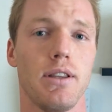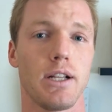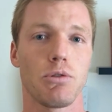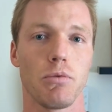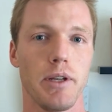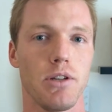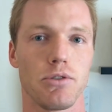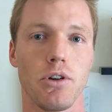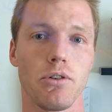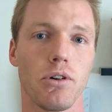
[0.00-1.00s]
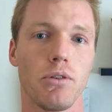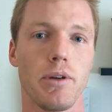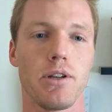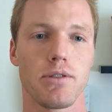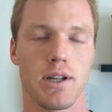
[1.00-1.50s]
That's where we use Google,
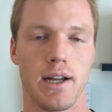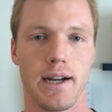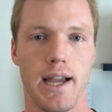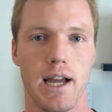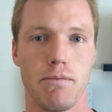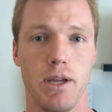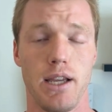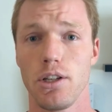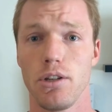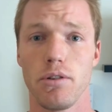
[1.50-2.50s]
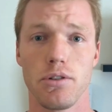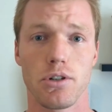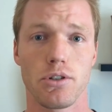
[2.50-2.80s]
we use Khan Academy, you use your